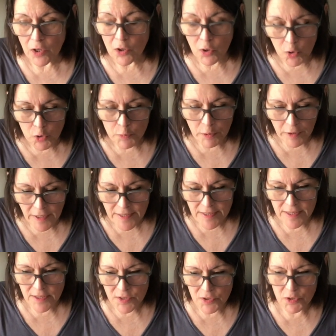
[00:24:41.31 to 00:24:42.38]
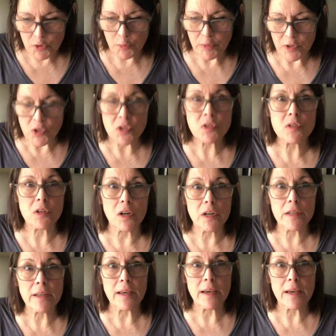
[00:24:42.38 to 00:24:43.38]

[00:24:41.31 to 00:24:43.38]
Cold process soap is done